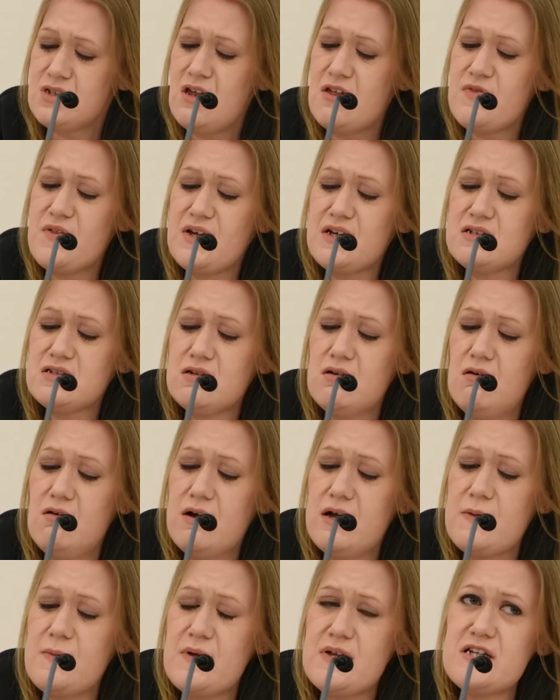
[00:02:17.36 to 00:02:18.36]
Things
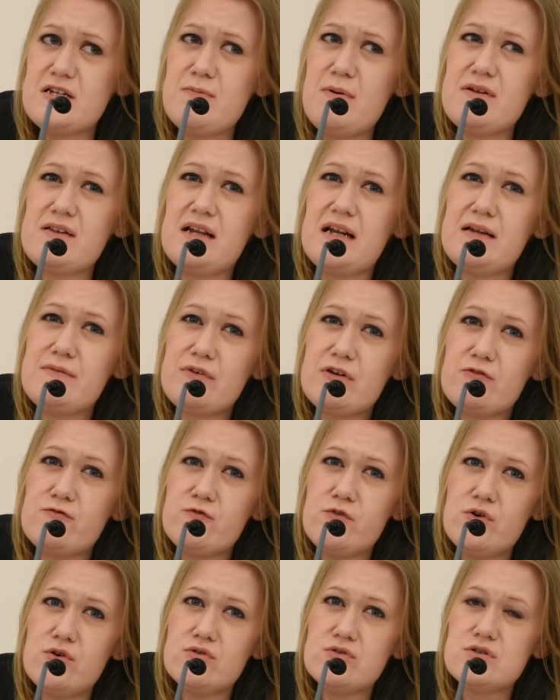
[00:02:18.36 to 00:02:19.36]
like the Independent Living
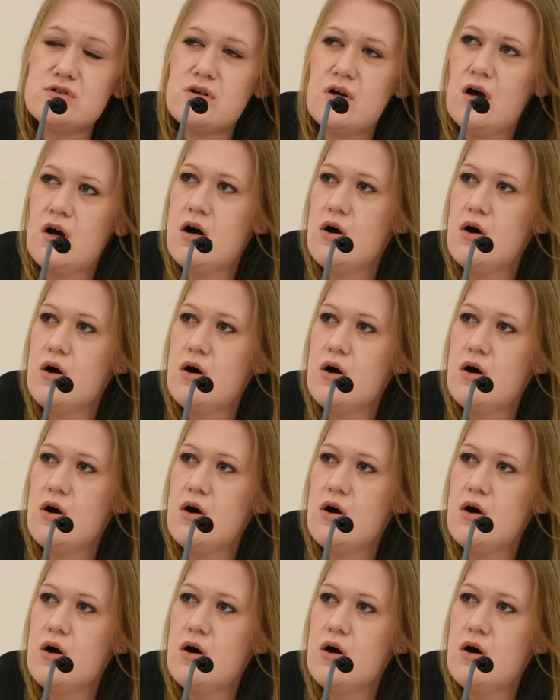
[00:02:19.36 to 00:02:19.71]
Fund,